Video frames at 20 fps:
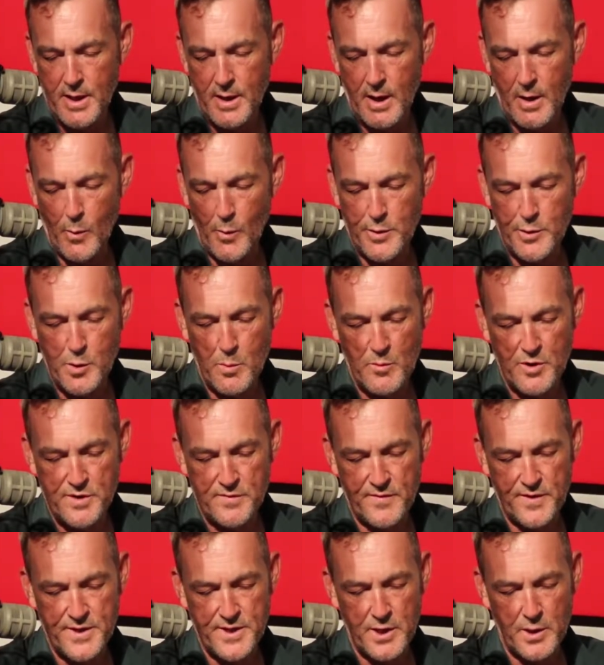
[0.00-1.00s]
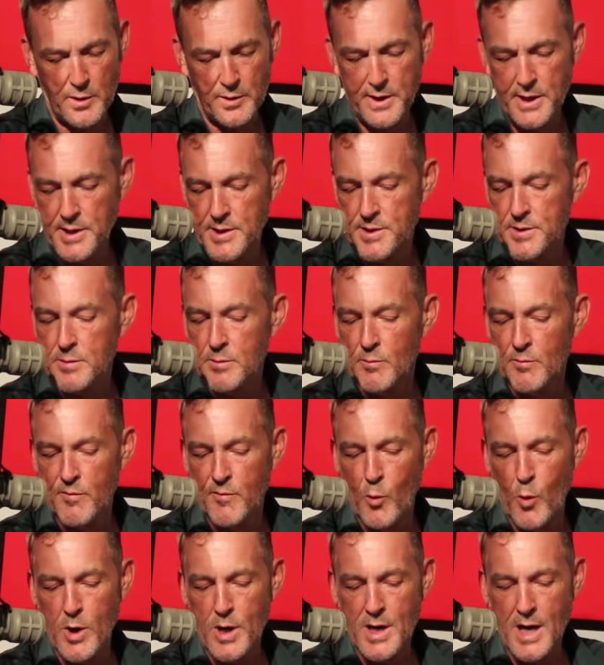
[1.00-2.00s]
with numerous facilities,
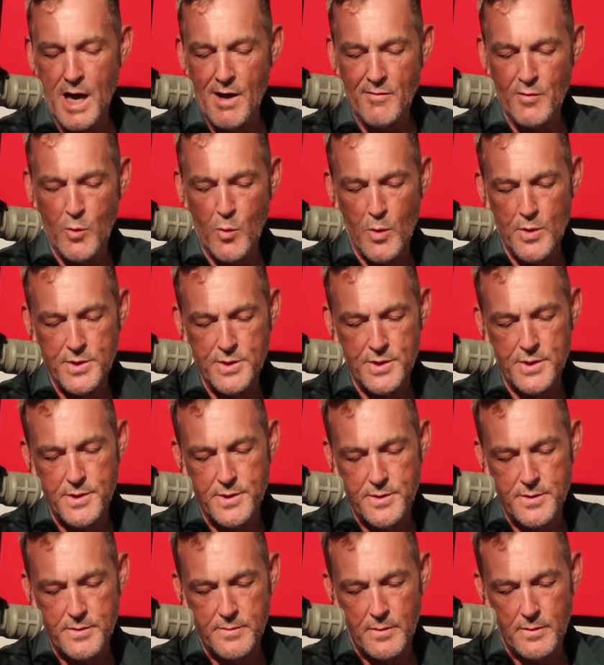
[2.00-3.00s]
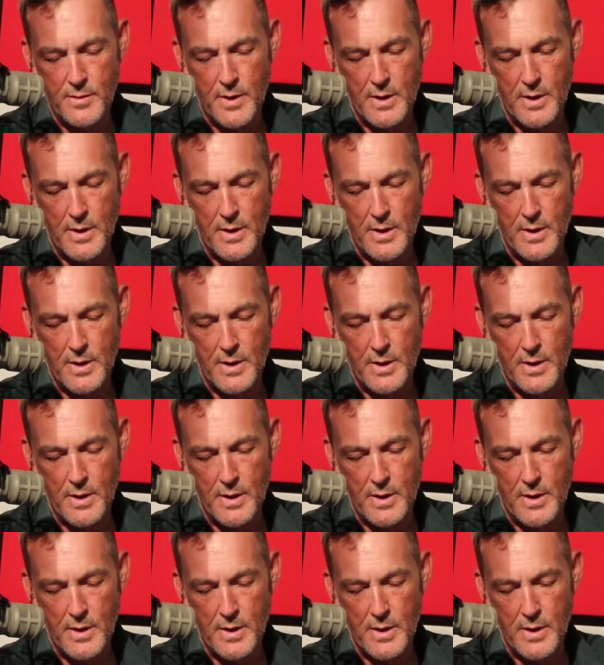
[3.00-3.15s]
4 golf courses,